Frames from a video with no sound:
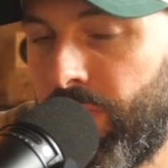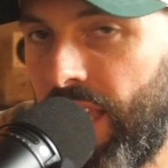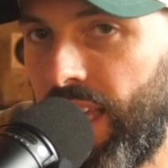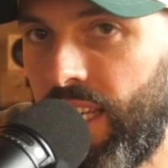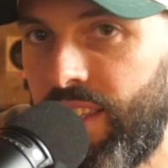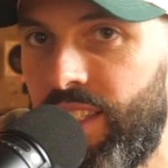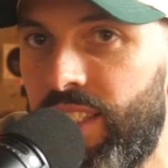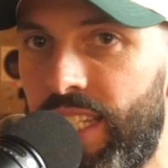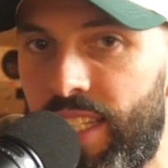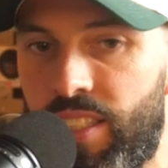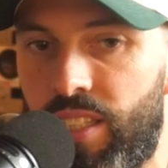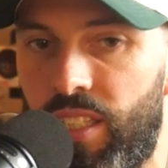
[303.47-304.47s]
I think
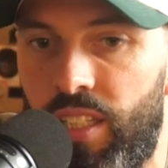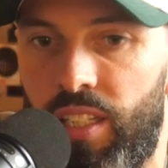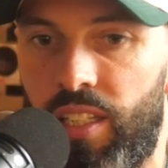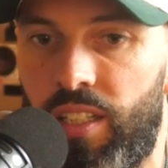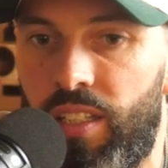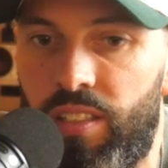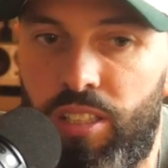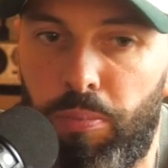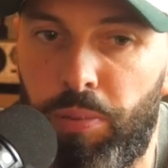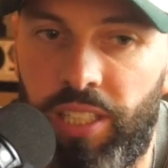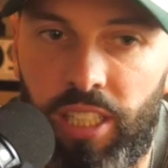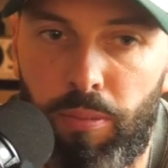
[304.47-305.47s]
that's the
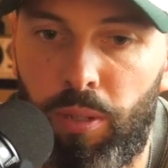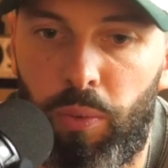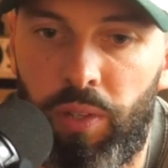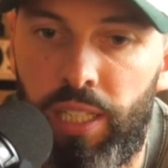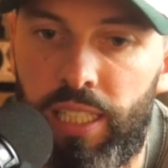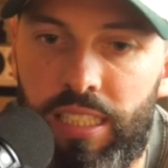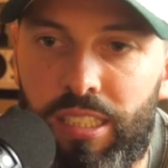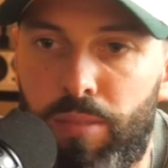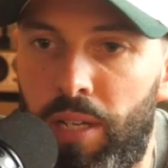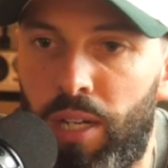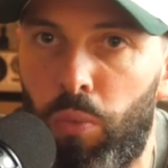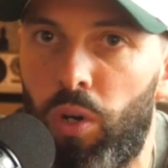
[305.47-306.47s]
predicament we're in. It doesn't
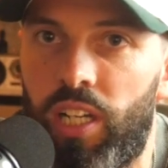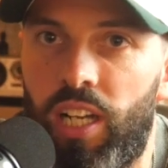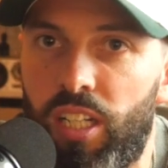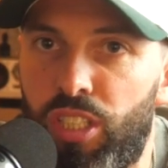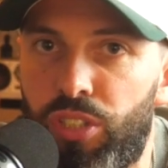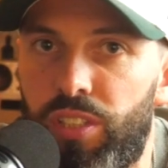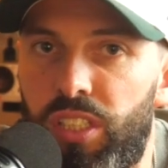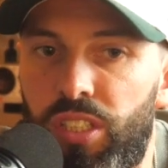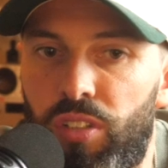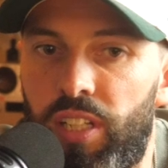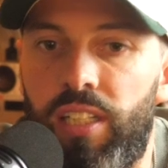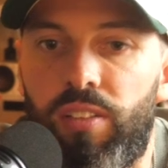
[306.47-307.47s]
matter what country
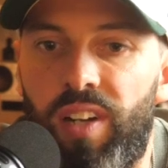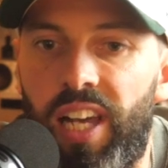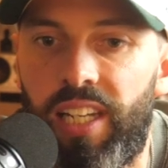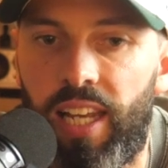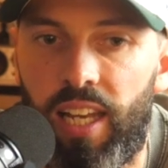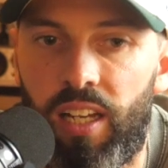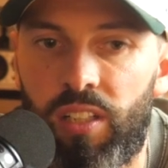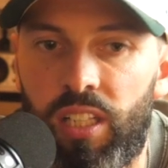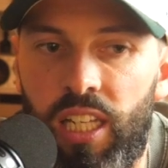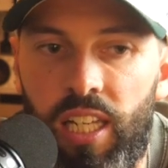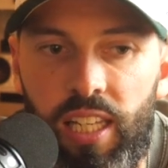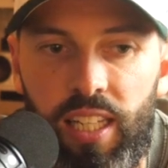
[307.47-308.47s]
you're in right now.
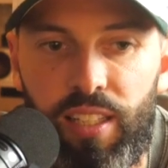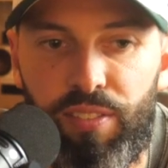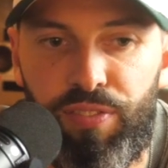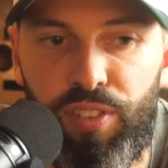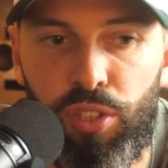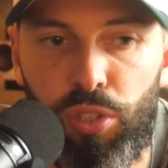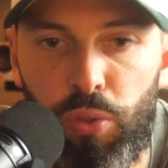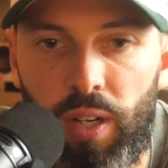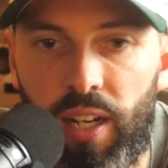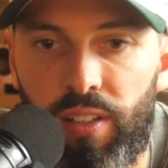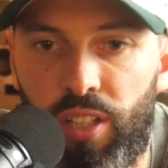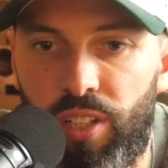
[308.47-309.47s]
If you
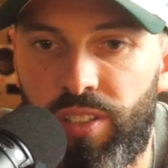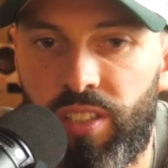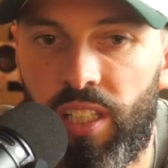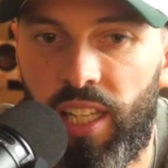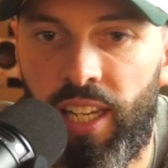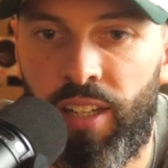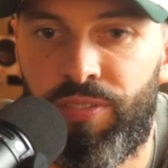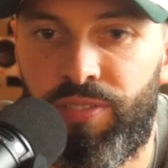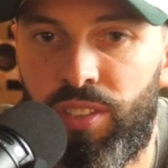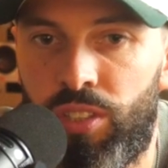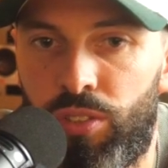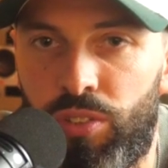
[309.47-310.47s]
are on the left,
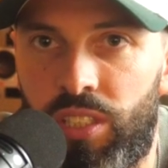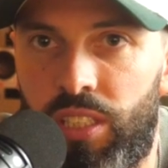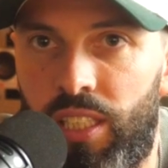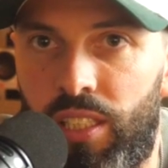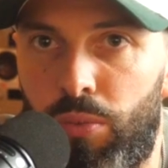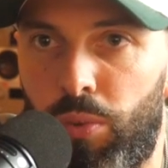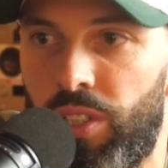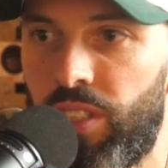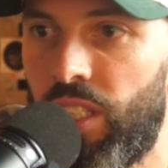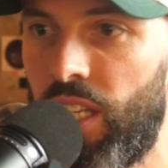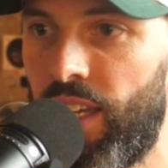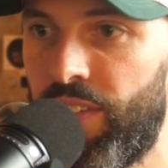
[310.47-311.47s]
you see what the
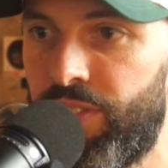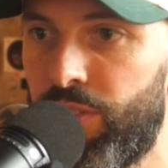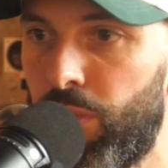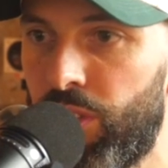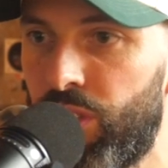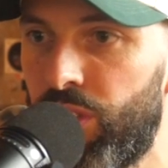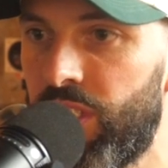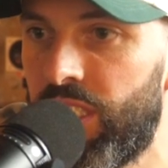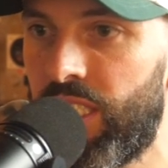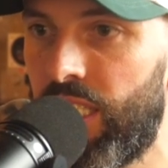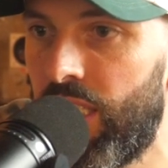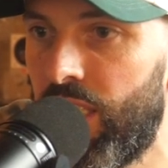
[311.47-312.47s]
left wants you to
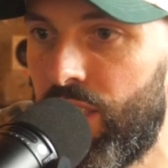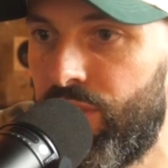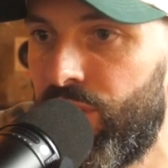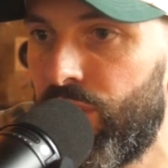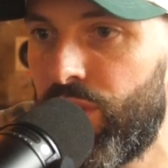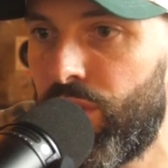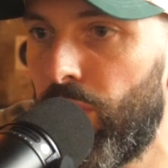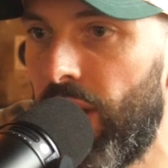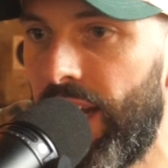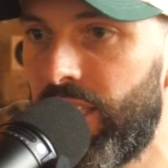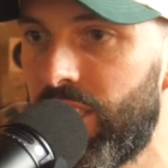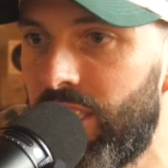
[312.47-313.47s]
see, and if you're on the
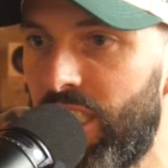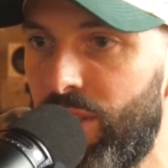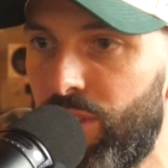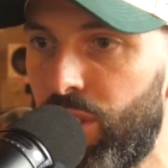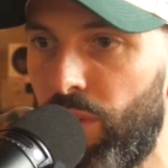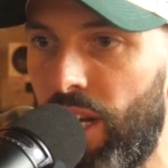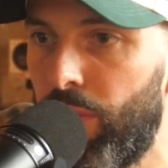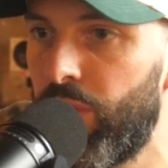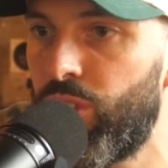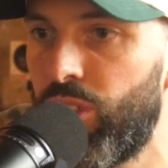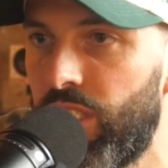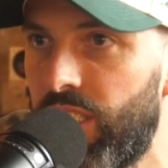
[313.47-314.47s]
right, you see what the right
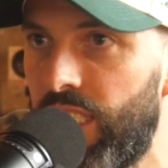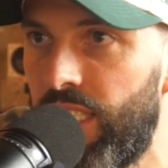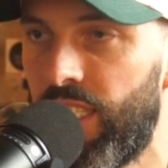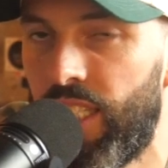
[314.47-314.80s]
wants you to see.